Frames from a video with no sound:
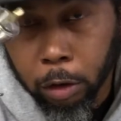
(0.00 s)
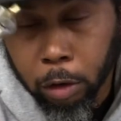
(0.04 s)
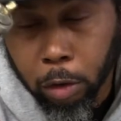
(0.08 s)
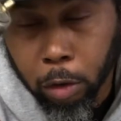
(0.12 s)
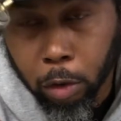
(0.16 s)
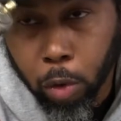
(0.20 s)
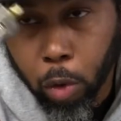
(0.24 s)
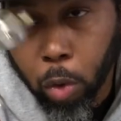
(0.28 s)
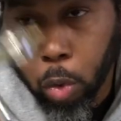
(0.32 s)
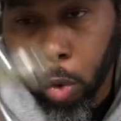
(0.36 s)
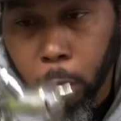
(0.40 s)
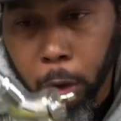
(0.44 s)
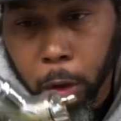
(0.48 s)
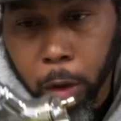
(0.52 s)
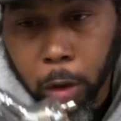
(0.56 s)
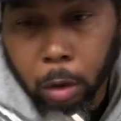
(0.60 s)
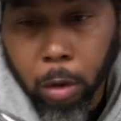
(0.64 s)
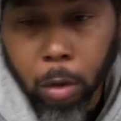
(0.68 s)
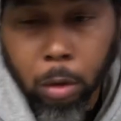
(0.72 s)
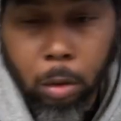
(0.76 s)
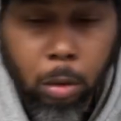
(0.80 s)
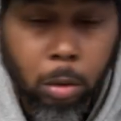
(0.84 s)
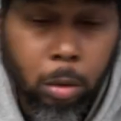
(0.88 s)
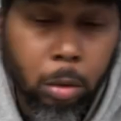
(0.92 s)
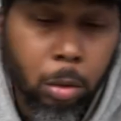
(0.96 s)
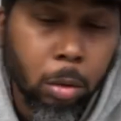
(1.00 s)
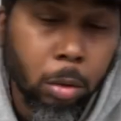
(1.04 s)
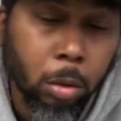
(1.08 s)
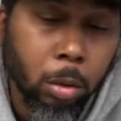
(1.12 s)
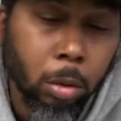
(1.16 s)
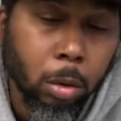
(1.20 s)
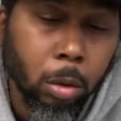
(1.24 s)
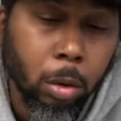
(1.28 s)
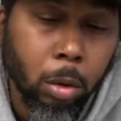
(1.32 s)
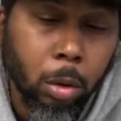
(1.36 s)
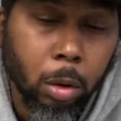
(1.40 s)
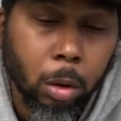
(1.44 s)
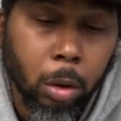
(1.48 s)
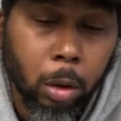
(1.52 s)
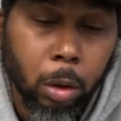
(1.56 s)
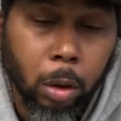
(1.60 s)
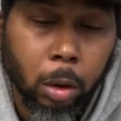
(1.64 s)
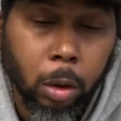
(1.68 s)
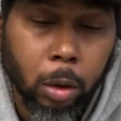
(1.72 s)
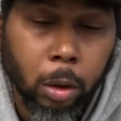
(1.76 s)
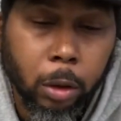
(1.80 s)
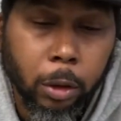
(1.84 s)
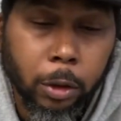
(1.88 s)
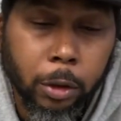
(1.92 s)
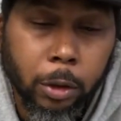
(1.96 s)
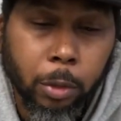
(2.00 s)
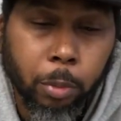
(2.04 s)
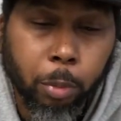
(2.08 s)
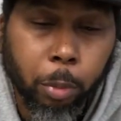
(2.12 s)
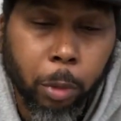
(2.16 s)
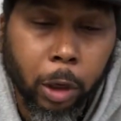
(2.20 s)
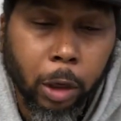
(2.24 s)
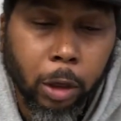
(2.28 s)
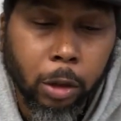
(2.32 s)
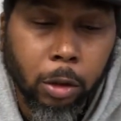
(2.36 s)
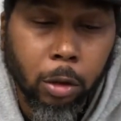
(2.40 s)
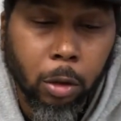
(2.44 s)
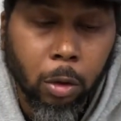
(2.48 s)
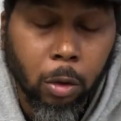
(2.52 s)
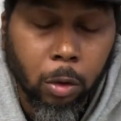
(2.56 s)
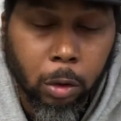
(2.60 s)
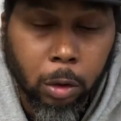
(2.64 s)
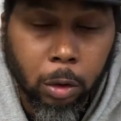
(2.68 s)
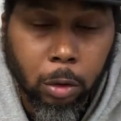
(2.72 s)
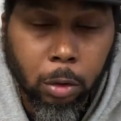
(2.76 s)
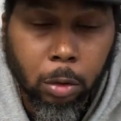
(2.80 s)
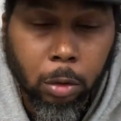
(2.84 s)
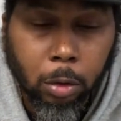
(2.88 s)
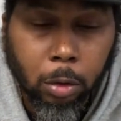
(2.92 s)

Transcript: a quick specs on it.